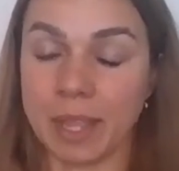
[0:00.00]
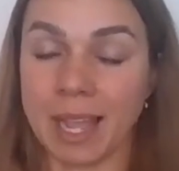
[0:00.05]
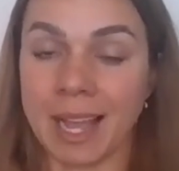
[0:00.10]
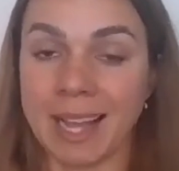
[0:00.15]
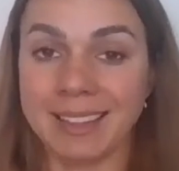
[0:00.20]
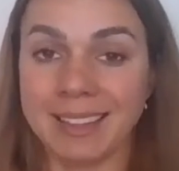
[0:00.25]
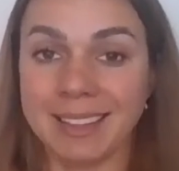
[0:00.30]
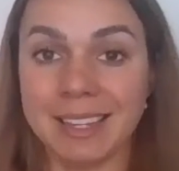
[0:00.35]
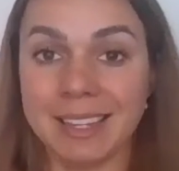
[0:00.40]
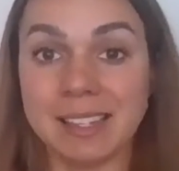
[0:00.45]

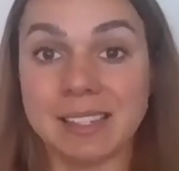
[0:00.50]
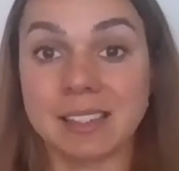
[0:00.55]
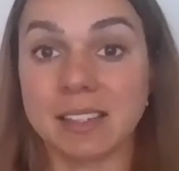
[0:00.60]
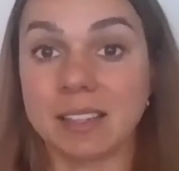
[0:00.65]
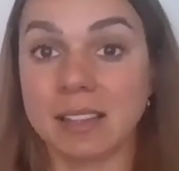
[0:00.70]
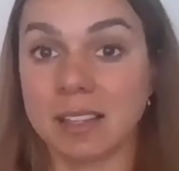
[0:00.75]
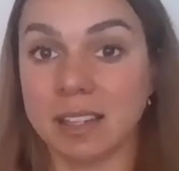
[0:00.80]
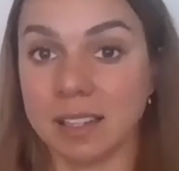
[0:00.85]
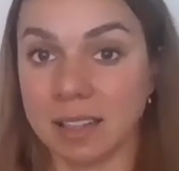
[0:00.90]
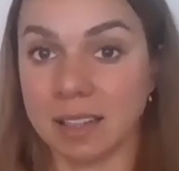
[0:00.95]
at
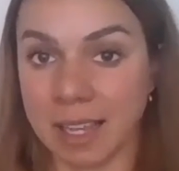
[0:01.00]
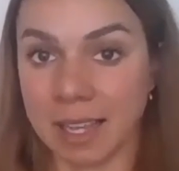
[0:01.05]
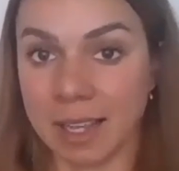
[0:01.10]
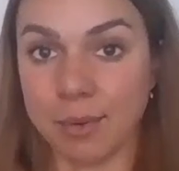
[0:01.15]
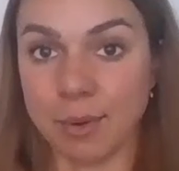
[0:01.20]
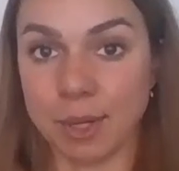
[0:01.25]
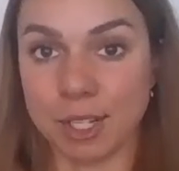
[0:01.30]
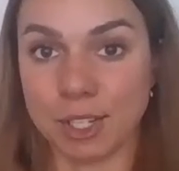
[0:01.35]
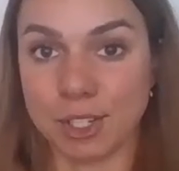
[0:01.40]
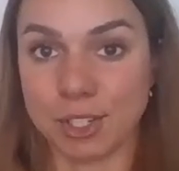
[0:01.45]
least the
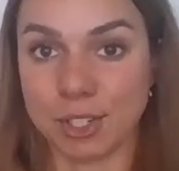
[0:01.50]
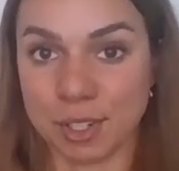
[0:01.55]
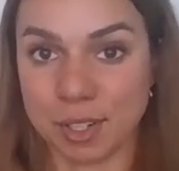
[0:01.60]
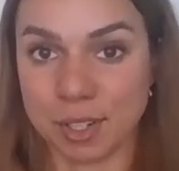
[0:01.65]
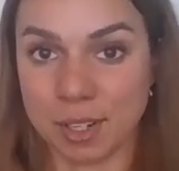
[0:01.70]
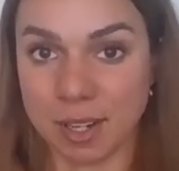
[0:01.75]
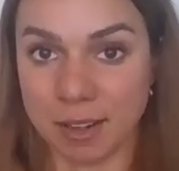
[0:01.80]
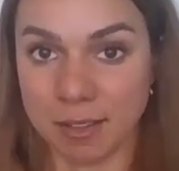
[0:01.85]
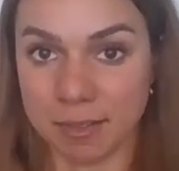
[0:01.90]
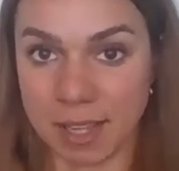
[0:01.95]
language
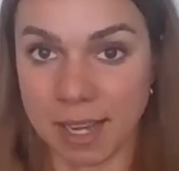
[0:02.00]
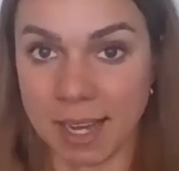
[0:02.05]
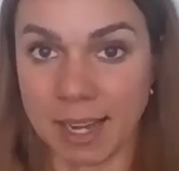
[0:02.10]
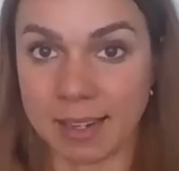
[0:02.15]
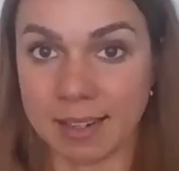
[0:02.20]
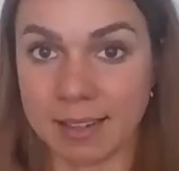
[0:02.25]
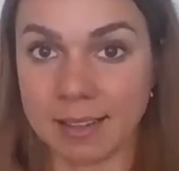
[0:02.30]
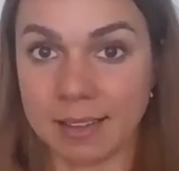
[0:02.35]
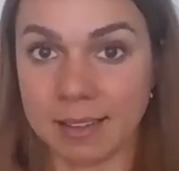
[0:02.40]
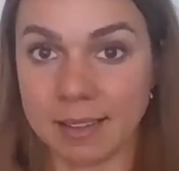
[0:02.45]
of
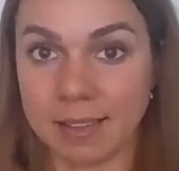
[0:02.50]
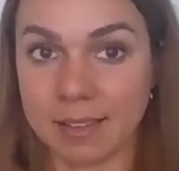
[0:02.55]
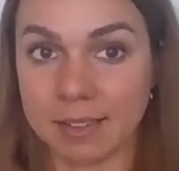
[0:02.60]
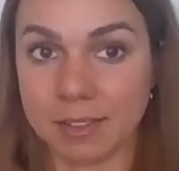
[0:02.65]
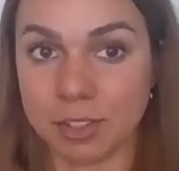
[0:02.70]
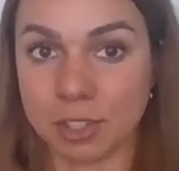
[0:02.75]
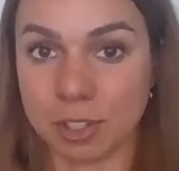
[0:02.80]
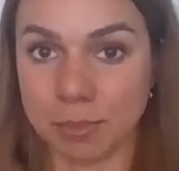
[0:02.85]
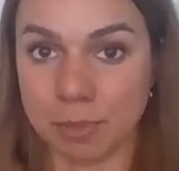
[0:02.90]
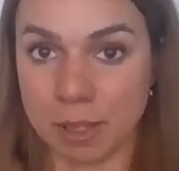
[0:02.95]
that
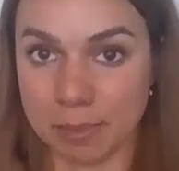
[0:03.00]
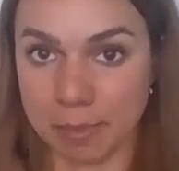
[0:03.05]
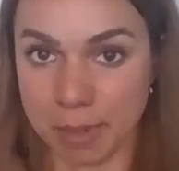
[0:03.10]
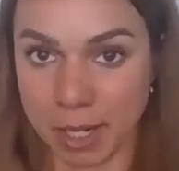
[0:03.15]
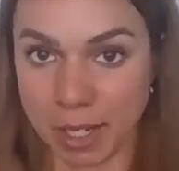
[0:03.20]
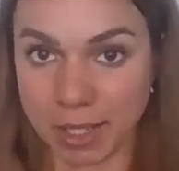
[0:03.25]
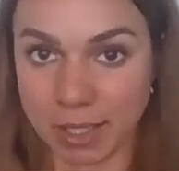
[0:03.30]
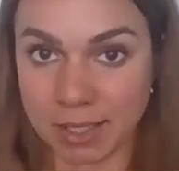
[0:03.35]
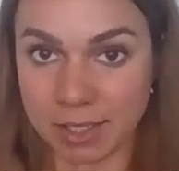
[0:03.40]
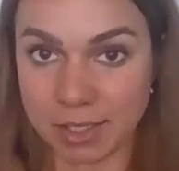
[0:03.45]
should be
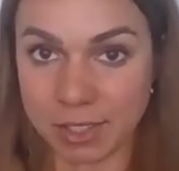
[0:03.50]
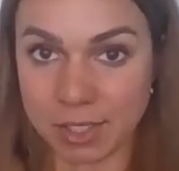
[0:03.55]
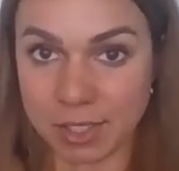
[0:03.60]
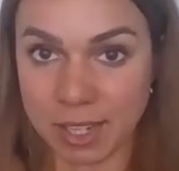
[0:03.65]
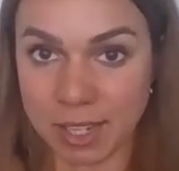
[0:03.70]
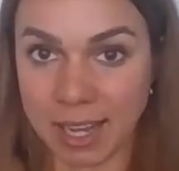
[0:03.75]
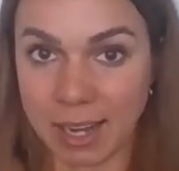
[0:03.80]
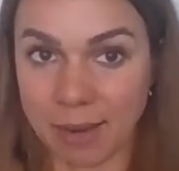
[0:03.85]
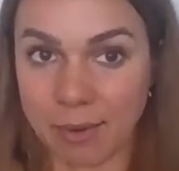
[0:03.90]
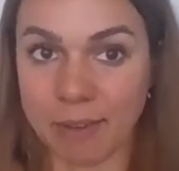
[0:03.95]

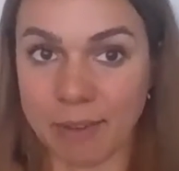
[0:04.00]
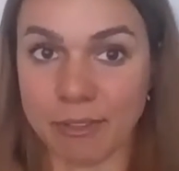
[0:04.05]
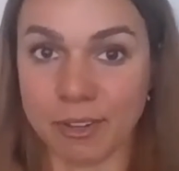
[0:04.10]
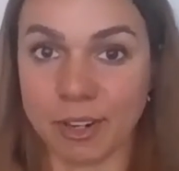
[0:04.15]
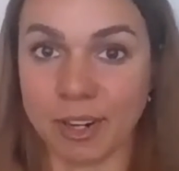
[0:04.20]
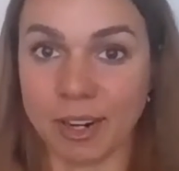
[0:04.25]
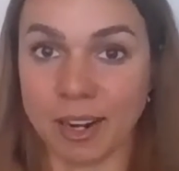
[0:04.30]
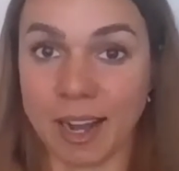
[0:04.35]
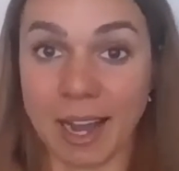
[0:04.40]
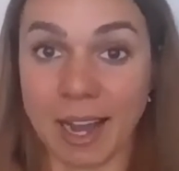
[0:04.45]
abolished.
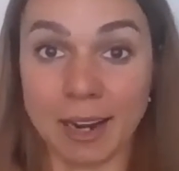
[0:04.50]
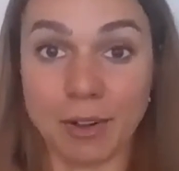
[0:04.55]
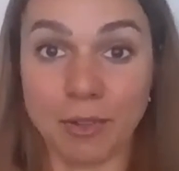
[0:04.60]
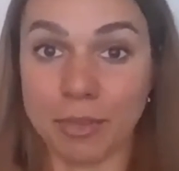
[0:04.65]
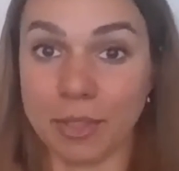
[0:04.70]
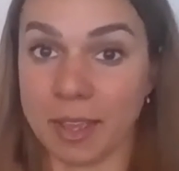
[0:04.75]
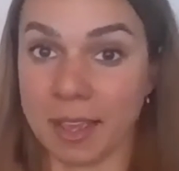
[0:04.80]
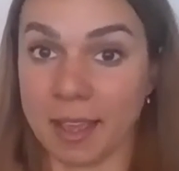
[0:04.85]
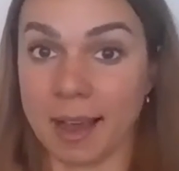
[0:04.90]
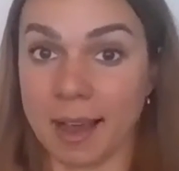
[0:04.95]
However, I
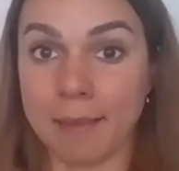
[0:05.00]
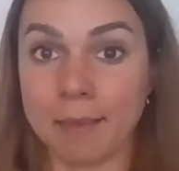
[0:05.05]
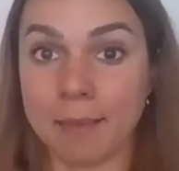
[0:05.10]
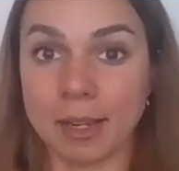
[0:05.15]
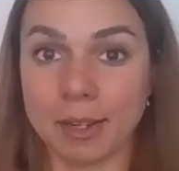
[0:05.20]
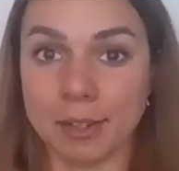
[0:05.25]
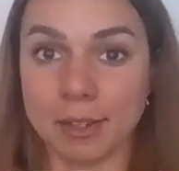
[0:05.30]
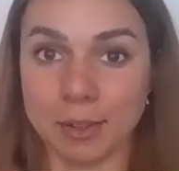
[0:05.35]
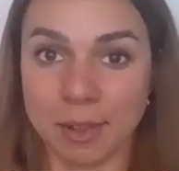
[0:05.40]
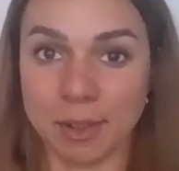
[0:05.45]
don't think I'm
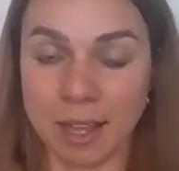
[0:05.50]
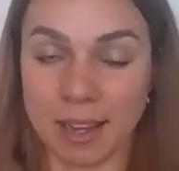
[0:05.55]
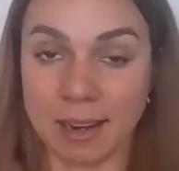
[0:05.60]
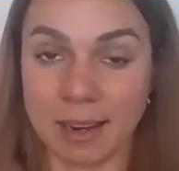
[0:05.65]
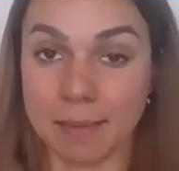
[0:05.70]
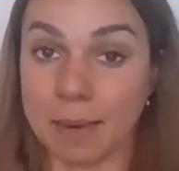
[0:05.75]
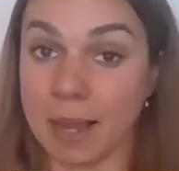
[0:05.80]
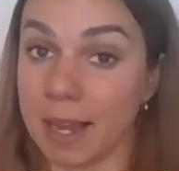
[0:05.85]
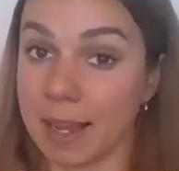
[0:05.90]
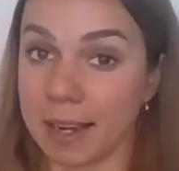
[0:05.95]
going to do that,
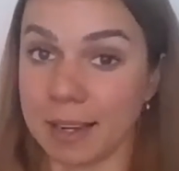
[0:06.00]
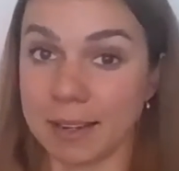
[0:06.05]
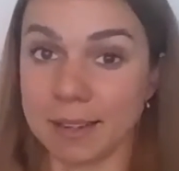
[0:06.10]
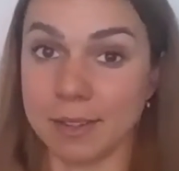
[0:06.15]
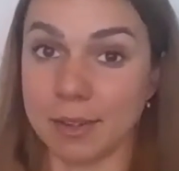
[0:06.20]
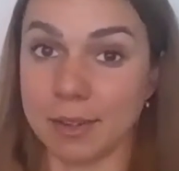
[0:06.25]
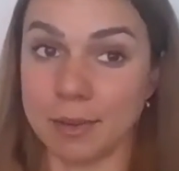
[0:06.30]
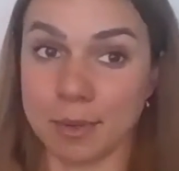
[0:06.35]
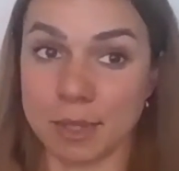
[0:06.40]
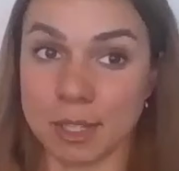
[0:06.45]
and I'm not going
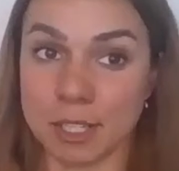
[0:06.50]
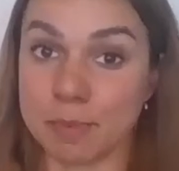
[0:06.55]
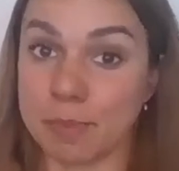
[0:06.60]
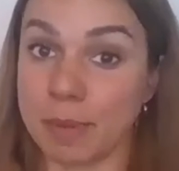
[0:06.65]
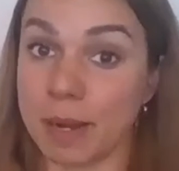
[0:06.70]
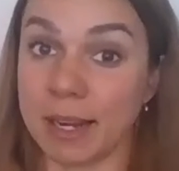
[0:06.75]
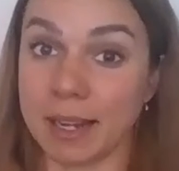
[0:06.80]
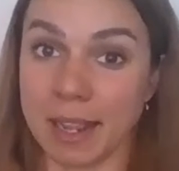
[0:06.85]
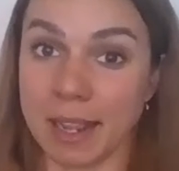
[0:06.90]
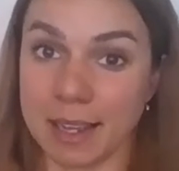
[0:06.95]
to do it with this
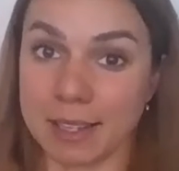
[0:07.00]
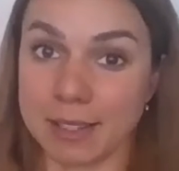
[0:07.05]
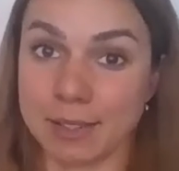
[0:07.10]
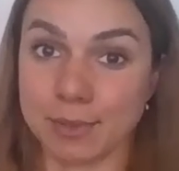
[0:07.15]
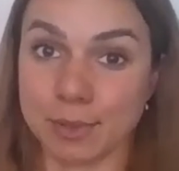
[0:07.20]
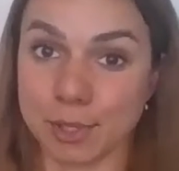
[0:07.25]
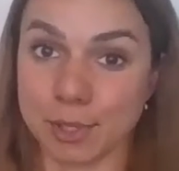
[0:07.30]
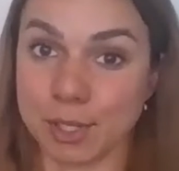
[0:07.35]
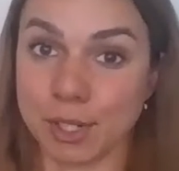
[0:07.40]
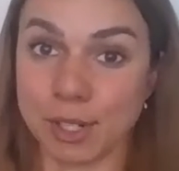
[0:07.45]

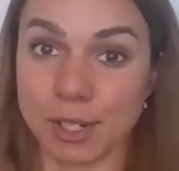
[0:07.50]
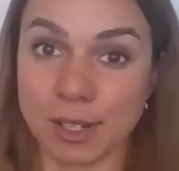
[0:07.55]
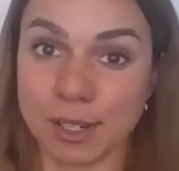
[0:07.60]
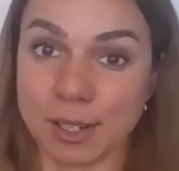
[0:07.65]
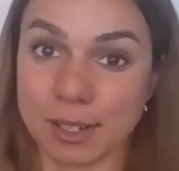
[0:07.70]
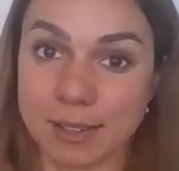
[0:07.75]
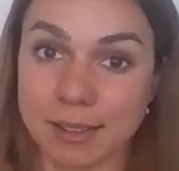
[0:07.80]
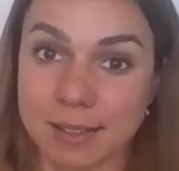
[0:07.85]
podcast for sure.